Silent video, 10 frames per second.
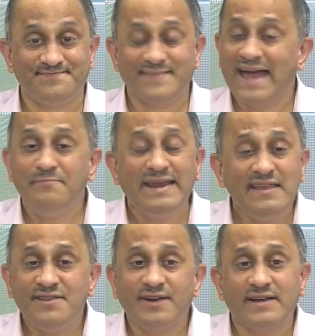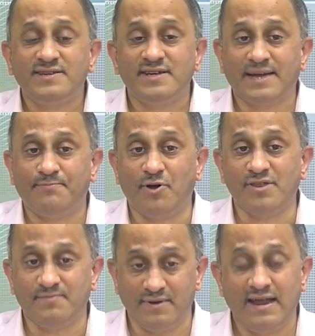and many structures are
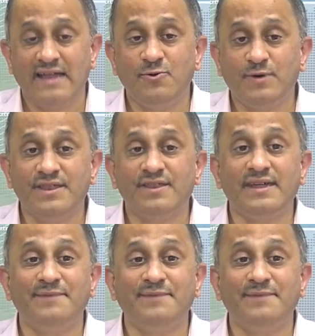possible as you can see.